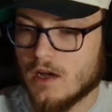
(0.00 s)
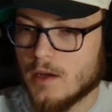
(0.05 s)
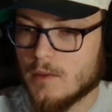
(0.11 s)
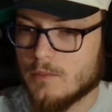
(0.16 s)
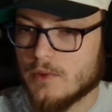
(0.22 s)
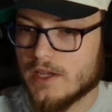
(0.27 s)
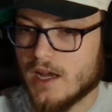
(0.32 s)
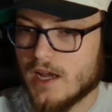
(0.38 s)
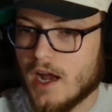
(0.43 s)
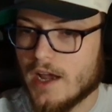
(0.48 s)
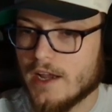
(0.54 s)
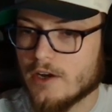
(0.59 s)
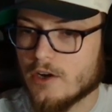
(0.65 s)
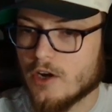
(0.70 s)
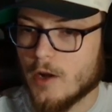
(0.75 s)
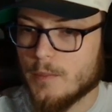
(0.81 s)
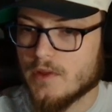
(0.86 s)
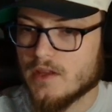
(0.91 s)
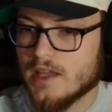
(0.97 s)
be higher
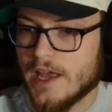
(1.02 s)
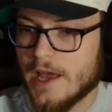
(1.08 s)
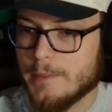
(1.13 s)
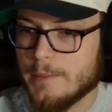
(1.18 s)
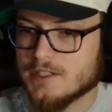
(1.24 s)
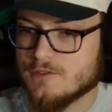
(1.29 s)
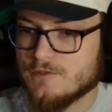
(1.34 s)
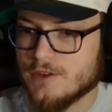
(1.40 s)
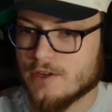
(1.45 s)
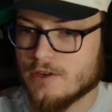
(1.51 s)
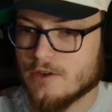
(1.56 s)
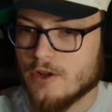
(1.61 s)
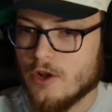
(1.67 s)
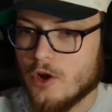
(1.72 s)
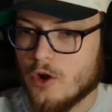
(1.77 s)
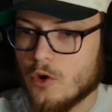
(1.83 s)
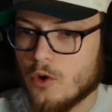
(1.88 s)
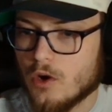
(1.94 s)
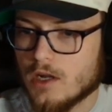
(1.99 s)
up in the atmosphere
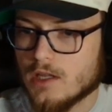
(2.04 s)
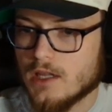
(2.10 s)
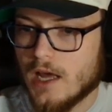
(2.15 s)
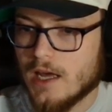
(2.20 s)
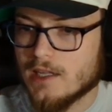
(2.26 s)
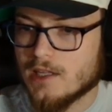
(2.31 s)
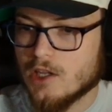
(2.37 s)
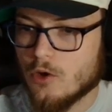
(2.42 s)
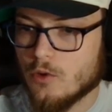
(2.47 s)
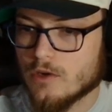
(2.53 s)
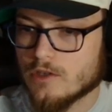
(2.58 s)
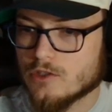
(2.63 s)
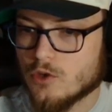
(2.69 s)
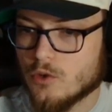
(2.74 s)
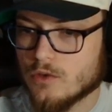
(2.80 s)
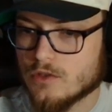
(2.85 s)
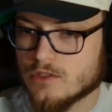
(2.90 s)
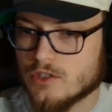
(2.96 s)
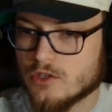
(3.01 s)
or a lot lower
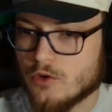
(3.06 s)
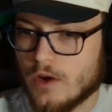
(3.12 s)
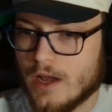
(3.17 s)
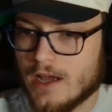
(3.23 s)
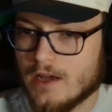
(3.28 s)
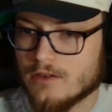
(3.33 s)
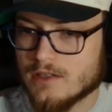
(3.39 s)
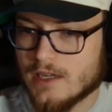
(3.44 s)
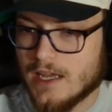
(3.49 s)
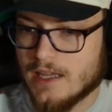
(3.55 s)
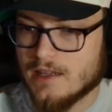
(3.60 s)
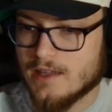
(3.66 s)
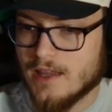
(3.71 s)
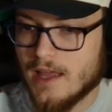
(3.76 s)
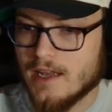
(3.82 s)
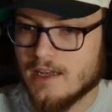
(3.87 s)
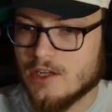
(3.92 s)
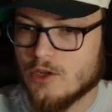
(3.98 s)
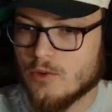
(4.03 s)
towards the ground, and
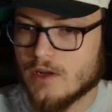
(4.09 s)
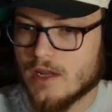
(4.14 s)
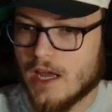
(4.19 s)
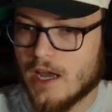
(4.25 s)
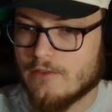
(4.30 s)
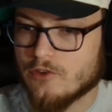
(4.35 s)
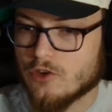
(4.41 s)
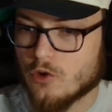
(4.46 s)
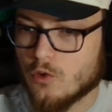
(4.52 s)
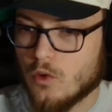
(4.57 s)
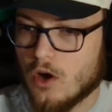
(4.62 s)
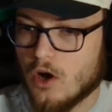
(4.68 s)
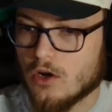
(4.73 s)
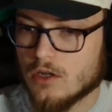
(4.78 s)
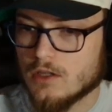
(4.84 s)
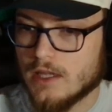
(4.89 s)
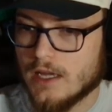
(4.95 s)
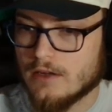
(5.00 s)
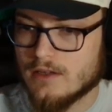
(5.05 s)
then you would have your wall
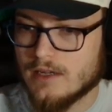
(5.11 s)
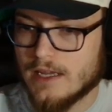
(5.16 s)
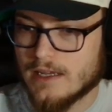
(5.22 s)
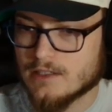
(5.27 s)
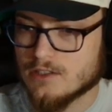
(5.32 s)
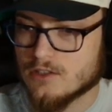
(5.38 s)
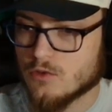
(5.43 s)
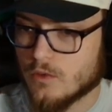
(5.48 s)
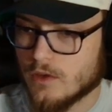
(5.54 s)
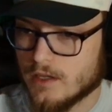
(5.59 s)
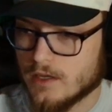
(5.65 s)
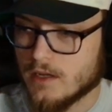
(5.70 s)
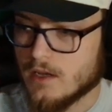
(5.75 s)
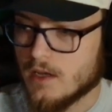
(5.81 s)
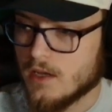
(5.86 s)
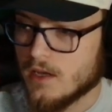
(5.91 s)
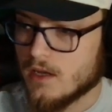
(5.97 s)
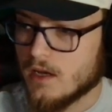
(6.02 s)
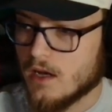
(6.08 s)
cloud next to it.
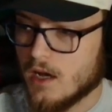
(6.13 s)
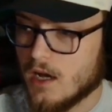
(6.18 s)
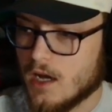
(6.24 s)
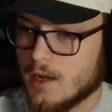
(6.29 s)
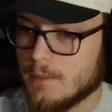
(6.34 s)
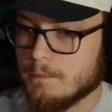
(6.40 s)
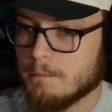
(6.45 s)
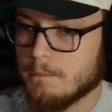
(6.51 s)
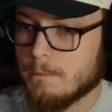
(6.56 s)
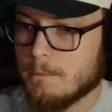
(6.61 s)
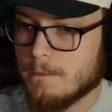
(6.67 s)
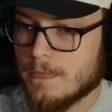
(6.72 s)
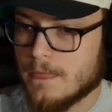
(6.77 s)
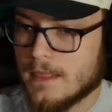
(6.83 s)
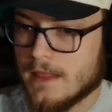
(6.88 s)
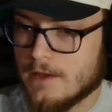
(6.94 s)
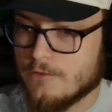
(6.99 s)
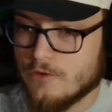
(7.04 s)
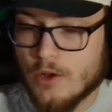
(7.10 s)

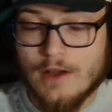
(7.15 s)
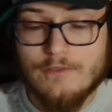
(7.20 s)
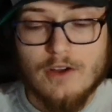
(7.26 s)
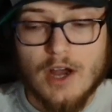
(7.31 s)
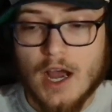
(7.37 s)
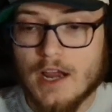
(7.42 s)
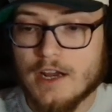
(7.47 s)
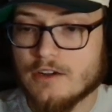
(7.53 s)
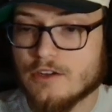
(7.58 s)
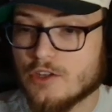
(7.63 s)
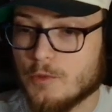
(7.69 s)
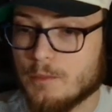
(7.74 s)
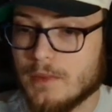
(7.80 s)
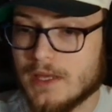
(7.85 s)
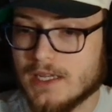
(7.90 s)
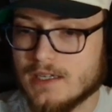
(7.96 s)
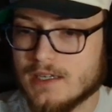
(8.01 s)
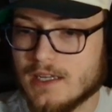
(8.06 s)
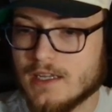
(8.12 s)
If you have a higher
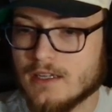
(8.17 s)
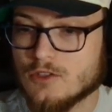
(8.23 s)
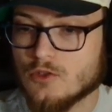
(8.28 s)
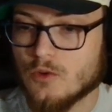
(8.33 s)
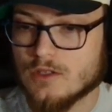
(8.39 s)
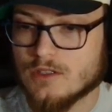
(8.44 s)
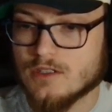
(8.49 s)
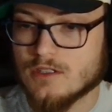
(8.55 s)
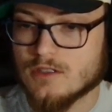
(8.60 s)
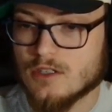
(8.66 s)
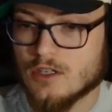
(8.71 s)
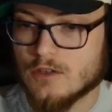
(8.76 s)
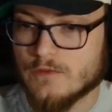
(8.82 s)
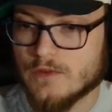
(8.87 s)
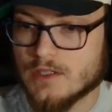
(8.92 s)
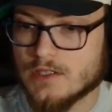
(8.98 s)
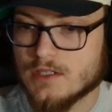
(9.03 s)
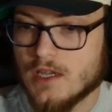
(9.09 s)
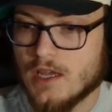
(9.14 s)
humidity towards the
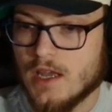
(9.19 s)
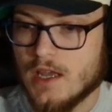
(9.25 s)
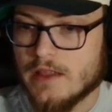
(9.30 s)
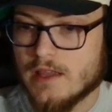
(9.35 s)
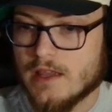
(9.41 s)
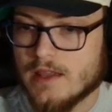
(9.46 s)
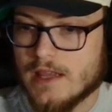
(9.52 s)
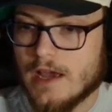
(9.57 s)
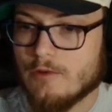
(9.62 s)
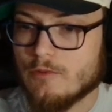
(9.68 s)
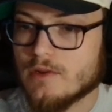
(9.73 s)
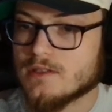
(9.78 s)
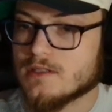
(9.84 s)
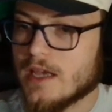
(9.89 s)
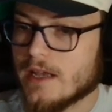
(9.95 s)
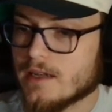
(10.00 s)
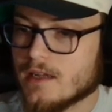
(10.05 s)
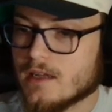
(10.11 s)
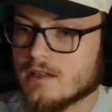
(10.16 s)
surface, then that would
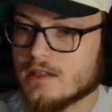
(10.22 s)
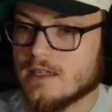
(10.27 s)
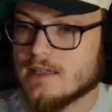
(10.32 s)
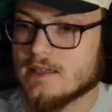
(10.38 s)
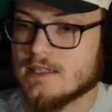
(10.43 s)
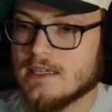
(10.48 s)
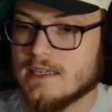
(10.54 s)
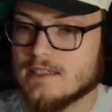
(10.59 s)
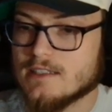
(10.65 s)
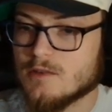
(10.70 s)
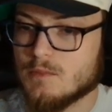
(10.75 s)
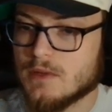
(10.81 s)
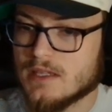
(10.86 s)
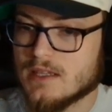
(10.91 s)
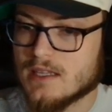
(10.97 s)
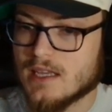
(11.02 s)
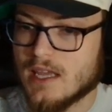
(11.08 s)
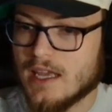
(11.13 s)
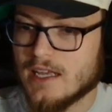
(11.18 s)
technically lead to be
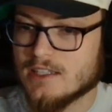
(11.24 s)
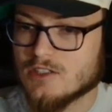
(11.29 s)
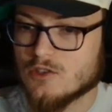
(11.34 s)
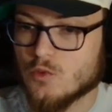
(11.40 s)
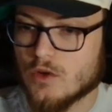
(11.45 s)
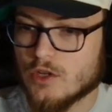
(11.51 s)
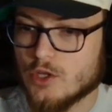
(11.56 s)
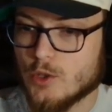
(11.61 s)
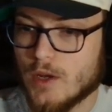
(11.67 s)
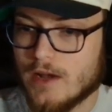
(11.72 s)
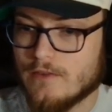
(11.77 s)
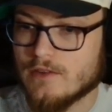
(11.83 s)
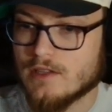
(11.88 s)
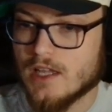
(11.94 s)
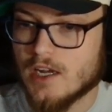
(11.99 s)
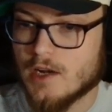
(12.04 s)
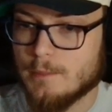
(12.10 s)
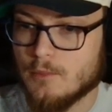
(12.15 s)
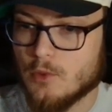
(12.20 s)
the case to where you have a
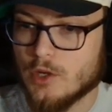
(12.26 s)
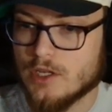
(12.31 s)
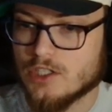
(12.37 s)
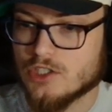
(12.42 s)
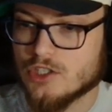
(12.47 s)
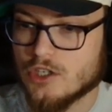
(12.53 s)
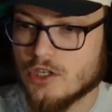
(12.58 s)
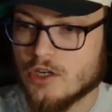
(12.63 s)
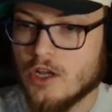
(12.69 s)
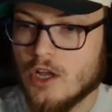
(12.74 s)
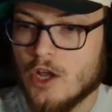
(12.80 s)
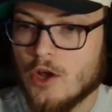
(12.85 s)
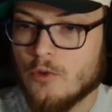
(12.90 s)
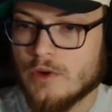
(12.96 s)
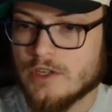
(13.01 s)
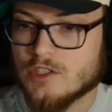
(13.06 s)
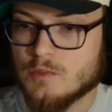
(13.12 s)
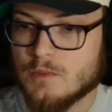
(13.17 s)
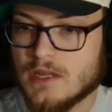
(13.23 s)
lot of moisture,
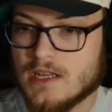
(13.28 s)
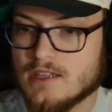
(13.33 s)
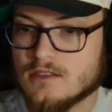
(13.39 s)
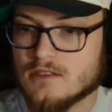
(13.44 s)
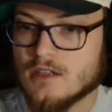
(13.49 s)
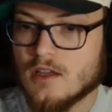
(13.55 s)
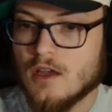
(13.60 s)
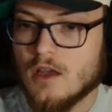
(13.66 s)
which means